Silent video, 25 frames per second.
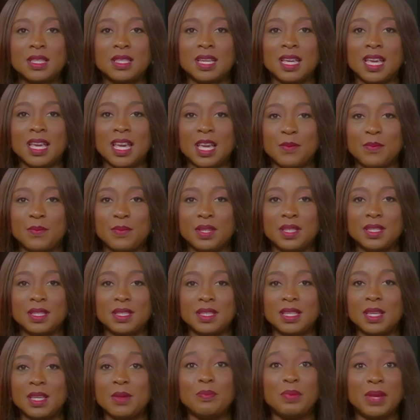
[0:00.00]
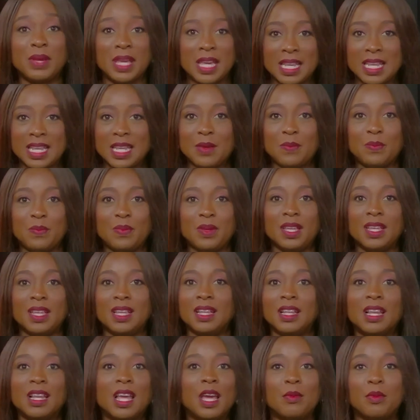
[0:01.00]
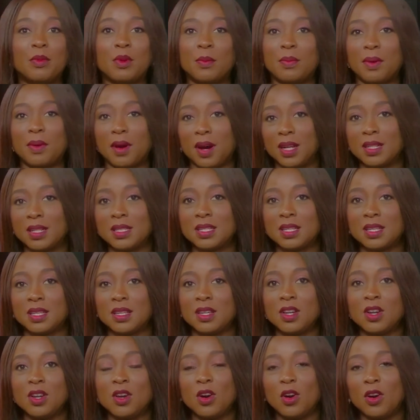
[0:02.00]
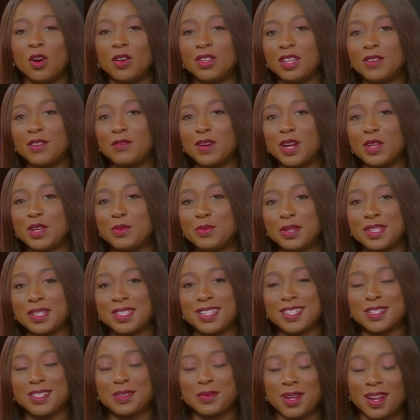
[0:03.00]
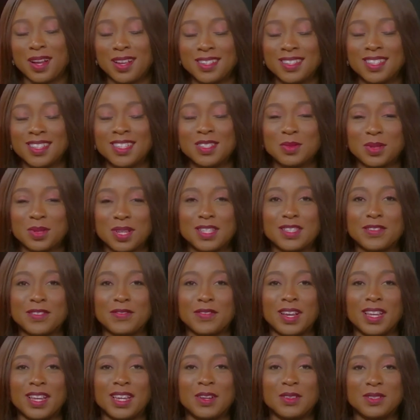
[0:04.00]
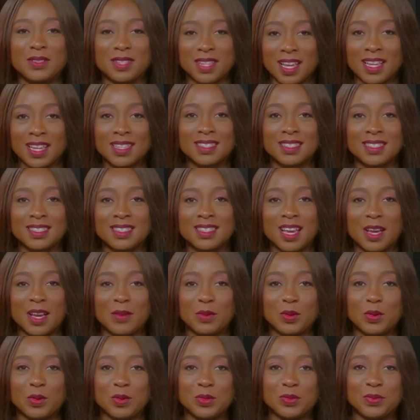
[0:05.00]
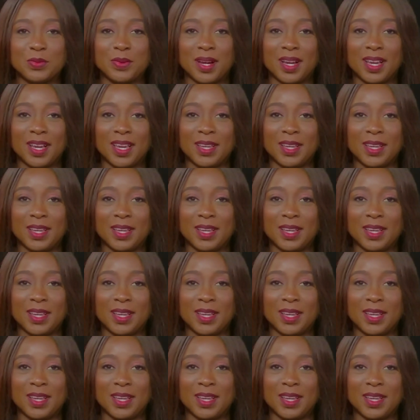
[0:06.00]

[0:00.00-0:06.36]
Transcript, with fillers: APC, PDP, Labour Party, all Absolutely. their vice presidential candidates will get to find out as time goes by.